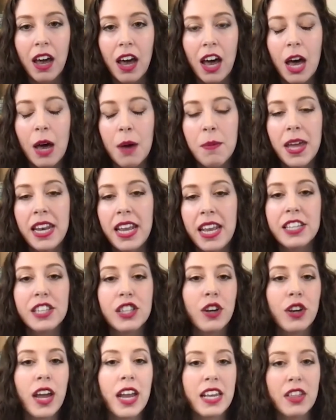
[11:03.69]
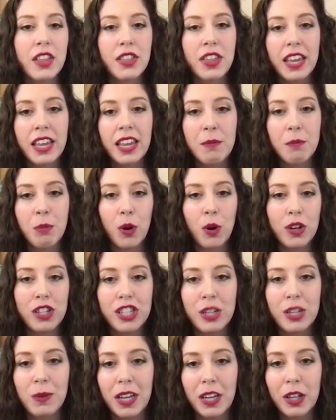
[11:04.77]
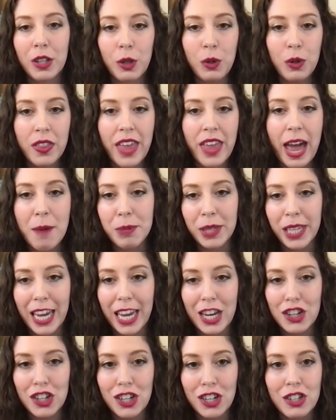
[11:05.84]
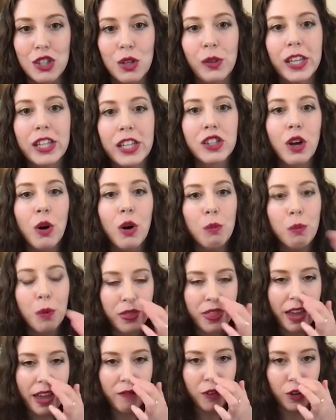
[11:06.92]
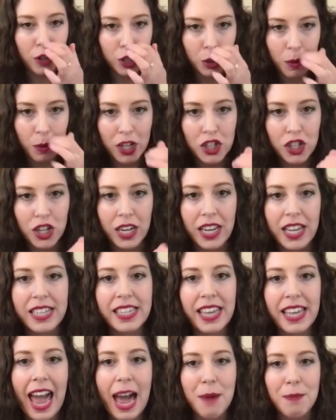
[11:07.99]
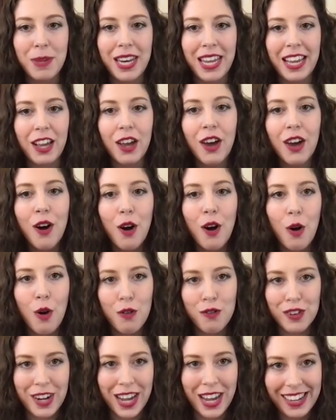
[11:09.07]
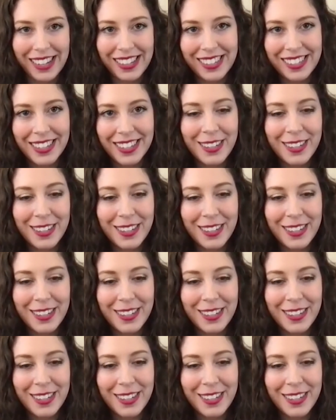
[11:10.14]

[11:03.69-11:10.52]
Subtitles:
And is there anything important to include in the application? So let's go with that first question. Is it happening overnight?